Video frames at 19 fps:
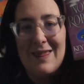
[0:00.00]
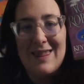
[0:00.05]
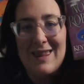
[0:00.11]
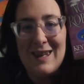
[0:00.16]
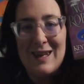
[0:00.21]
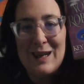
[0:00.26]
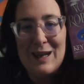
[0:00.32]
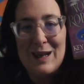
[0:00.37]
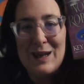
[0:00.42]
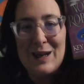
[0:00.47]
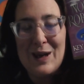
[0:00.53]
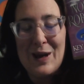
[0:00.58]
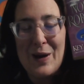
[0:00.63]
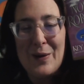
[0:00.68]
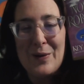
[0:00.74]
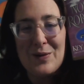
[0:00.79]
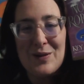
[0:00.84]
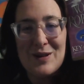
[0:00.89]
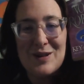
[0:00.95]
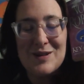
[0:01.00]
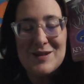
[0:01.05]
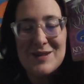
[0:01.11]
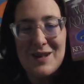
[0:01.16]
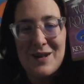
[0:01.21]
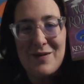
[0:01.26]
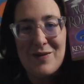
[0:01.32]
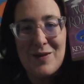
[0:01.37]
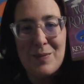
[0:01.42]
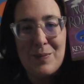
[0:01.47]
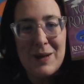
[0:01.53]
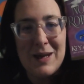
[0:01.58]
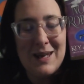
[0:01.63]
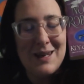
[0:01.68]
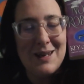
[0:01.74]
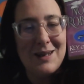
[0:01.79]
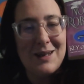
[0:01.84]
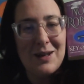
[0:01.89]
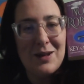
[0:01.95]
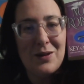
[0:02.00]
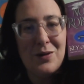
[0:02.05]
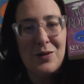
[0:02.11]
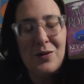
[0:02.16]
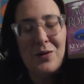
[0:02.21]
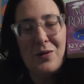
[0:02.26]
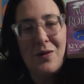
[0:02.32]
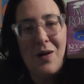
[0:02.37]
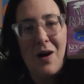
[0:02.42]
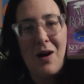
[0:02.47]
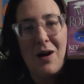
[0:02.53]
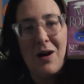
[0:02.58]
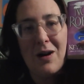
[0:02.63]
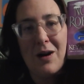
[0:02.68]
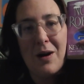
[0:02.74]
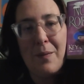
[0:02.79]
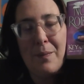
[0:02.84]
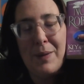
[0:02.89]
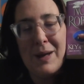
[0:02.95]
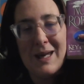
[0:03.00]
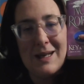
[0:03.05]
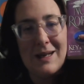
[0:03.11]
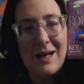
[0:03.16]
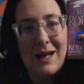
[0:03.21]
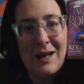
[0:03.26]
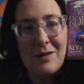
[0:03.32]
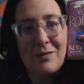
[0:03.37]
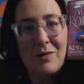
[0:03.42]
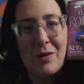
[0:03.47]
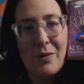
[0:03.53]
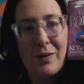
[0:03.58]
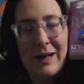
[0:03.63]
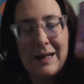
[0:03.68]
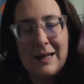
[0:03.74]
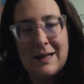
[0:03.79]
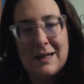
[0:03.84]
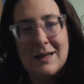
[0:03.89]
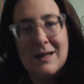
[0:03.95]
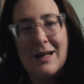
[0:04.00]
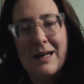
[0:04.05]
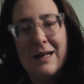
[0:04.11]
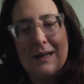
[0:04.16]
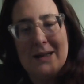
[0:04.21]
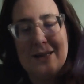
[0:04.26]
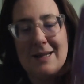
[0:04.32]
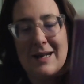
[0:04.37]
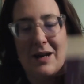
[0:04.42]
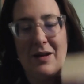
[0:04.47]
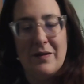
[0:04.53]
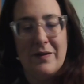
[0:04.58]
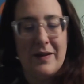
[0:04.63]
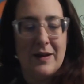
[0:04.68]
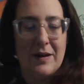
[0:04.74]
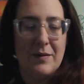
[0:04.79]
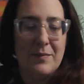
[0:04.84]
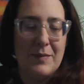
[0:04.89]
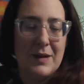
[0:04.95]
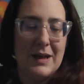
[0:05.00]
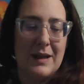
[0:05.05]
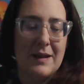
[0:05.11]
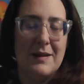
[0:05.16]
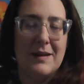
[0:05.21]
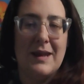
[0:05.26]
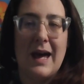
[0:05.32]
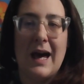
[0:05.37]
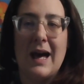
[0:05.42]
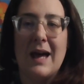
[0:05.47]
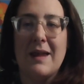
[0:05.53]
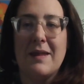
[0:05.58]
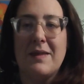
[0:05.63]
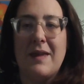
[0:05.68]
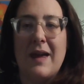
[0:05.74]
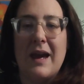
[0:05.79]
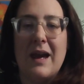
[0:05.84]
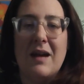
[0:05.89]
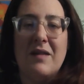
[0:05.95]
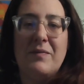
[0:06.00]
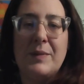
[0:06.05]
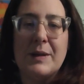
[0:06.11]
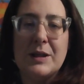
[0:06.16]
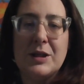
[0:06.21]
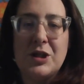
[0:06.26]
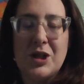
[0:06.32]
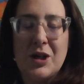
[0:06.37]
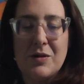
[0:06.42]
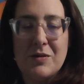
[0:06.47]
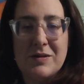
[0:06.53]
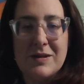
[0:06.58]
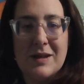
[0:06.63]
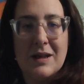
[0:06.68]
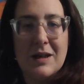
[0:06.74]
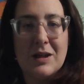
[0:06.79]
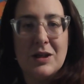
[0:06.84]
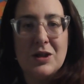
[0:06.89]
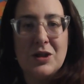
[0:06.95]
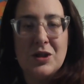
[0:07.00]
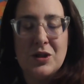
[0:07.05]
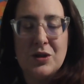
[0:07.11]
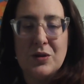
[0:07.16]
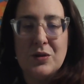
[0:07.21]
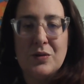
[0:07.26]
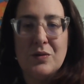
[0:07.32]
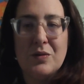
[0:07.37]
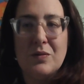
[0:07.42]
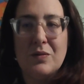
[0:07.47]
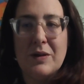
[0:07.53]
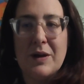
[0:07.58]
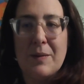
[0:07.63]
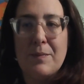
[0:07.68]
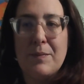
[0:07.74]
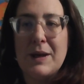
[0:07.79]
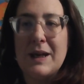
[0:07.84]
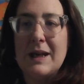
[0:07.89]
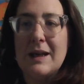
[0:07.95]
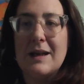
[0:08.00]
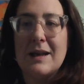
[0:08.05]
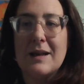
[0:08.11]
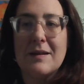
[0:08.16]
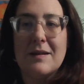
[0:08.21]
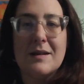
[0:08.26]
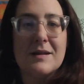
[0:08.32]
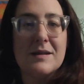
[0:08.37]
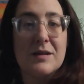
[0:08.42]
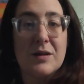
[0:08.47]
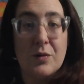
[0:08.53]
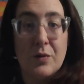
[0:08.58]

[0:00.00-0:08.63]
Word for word: the owners of the peak, who are Pitte and Rowena, tell them that they have been chosen to compete in this